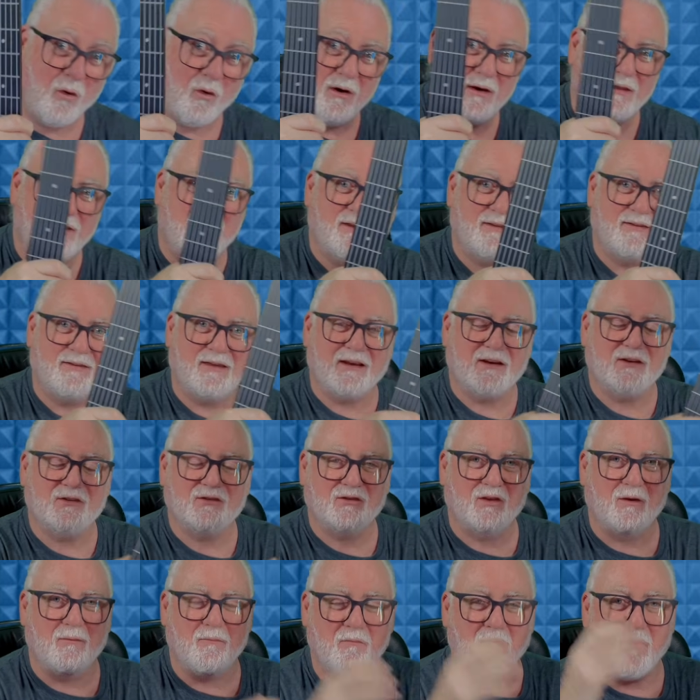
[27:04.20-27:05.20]
of the things
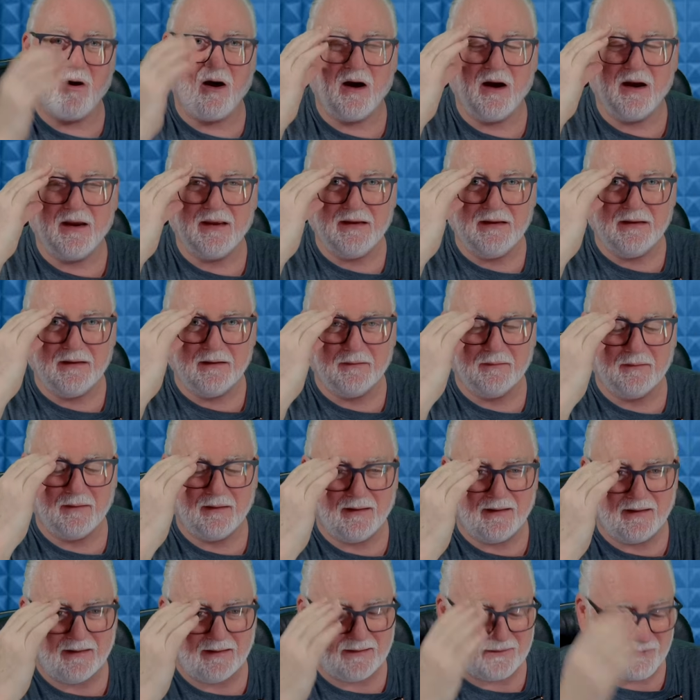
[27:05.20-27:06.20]
that my
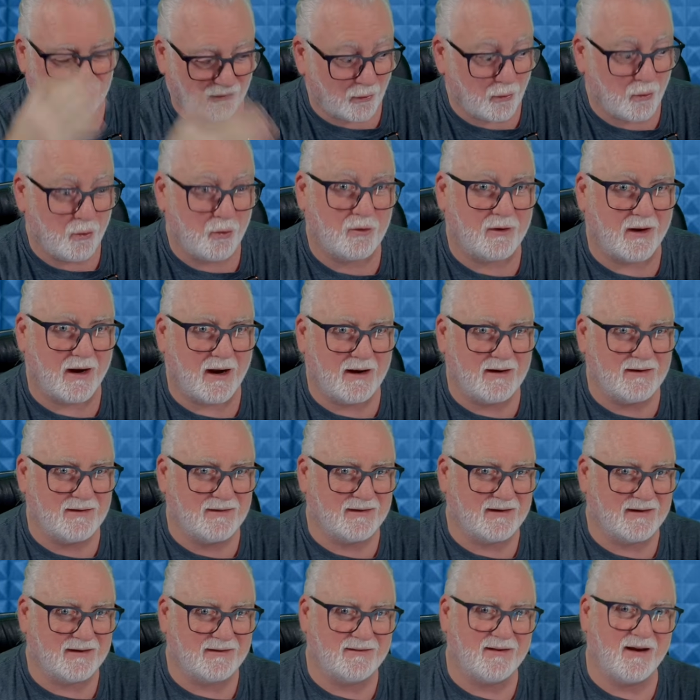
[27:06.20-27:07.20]

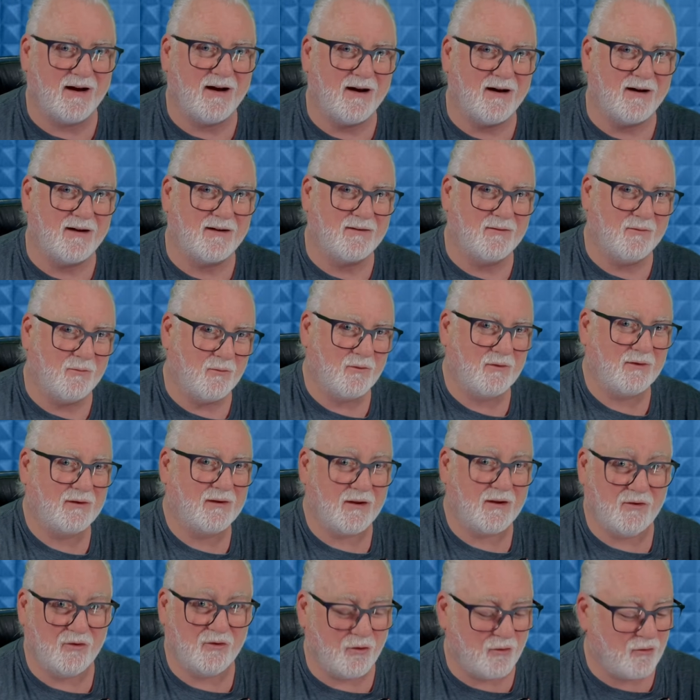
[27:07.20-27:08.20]
£2,000 guitar
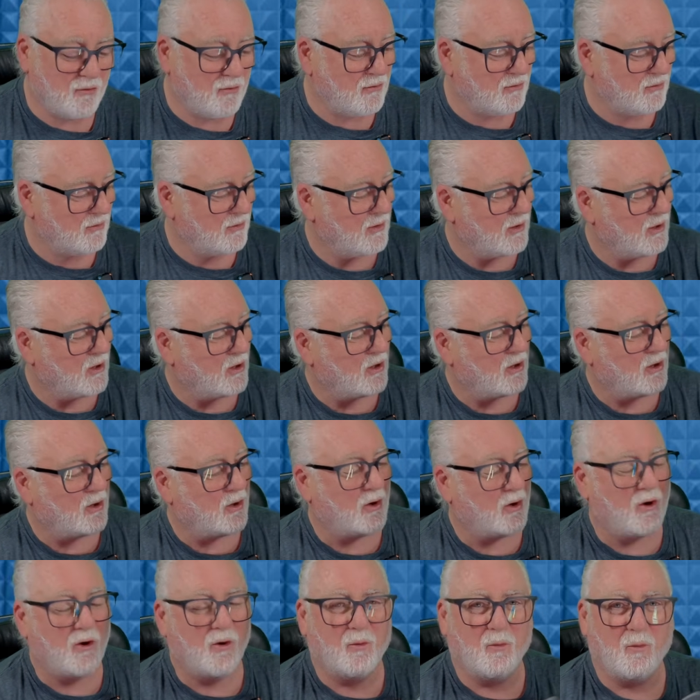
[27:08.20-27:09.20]
can do,
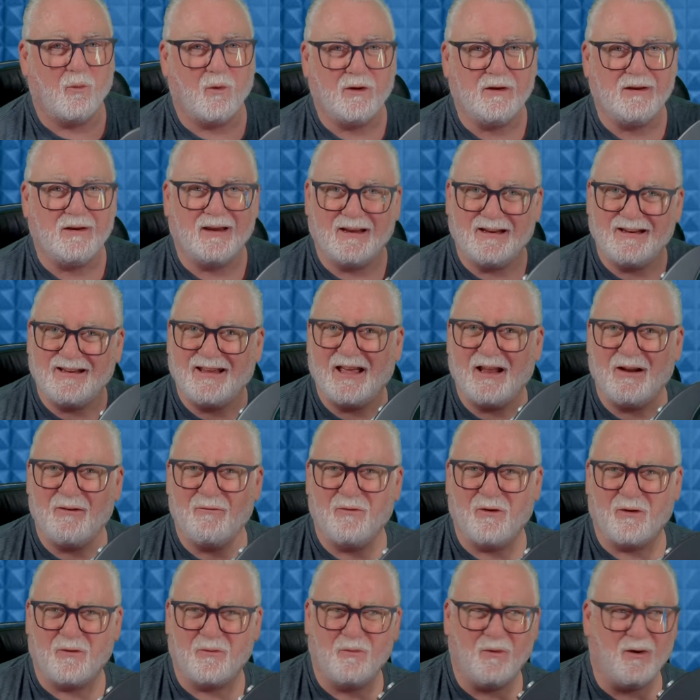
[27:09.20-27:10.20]
you can get it
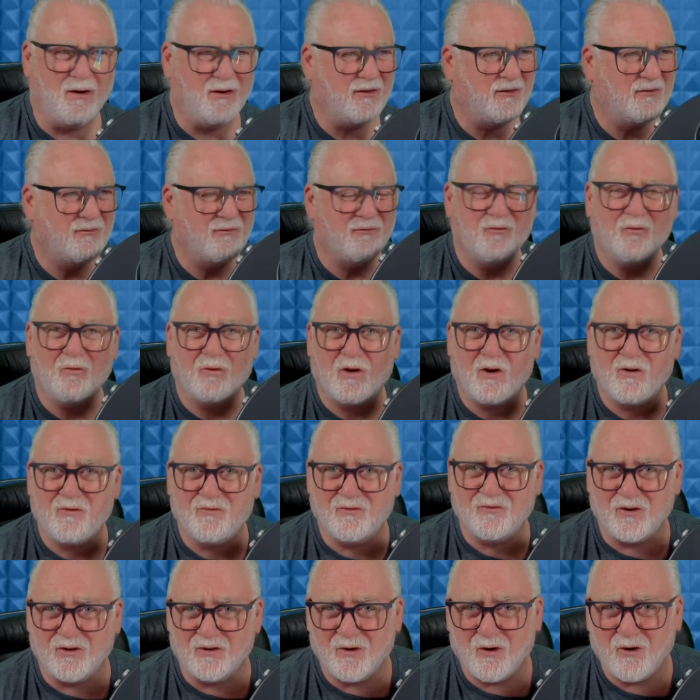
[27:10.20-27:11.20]
for what,
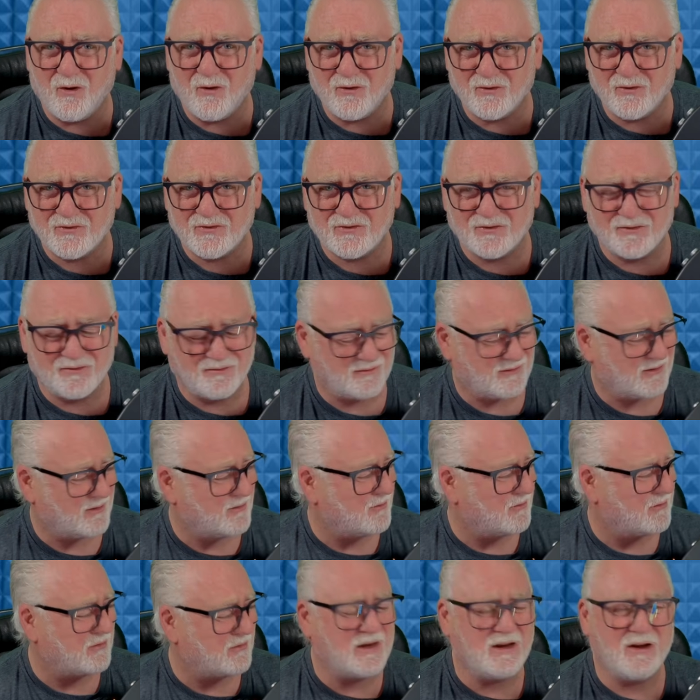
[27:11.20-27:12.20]
$400,
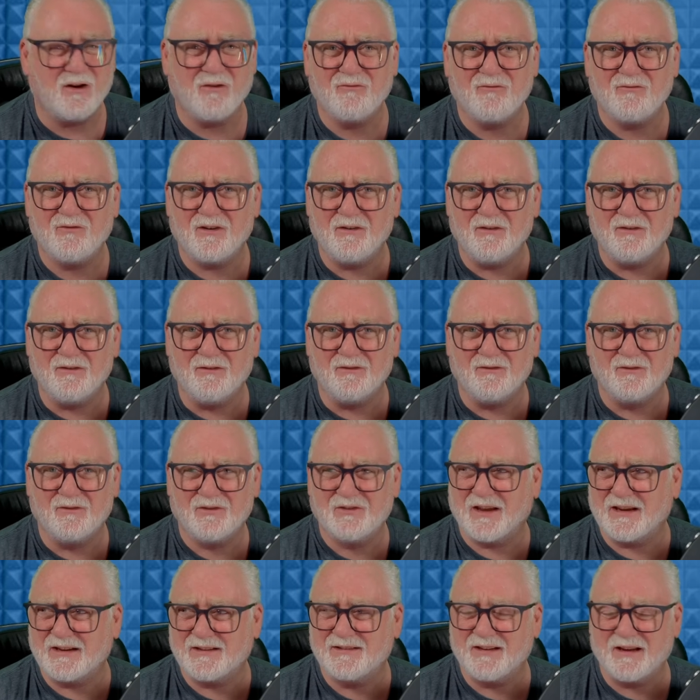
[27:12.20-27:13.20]

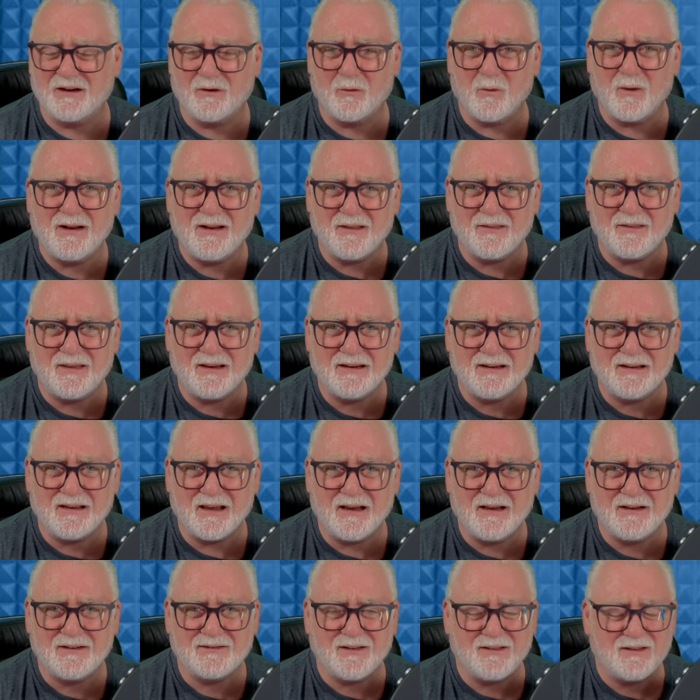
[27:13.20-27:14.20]
£360 I think it
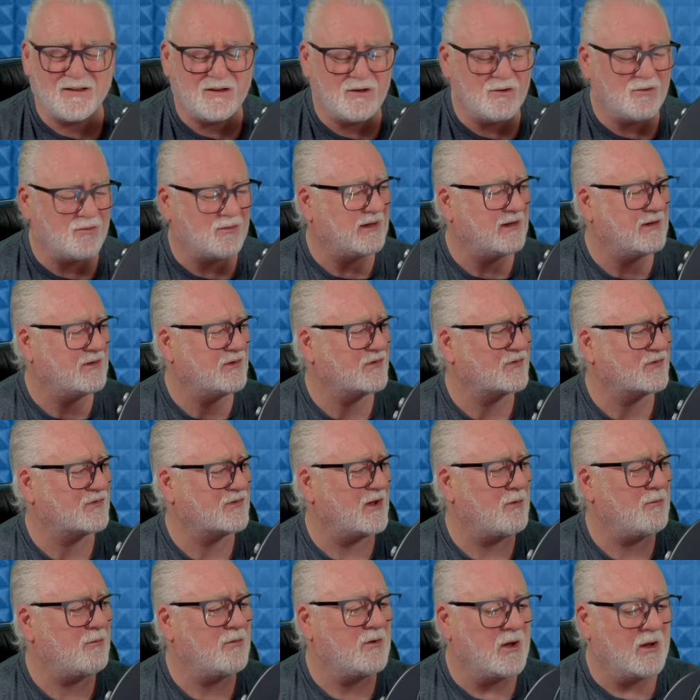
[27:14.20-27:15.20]
is in the UK just
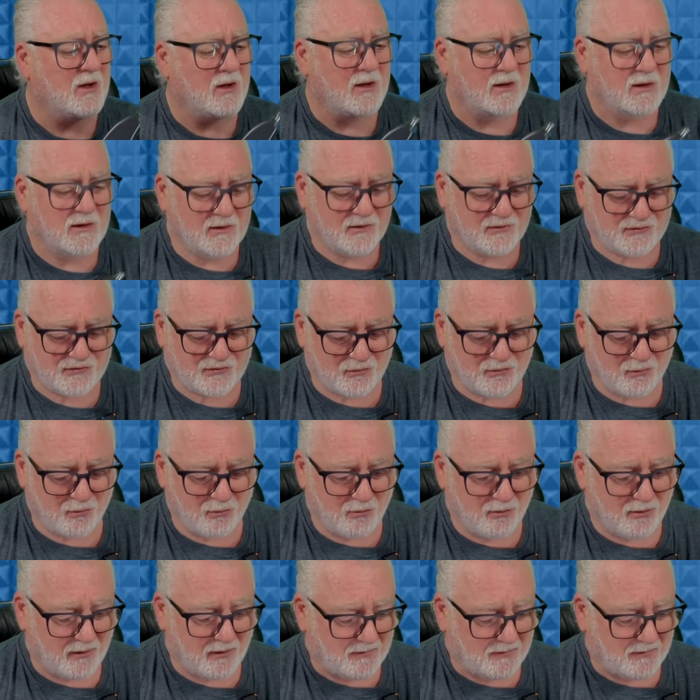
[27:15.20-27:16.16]
now. So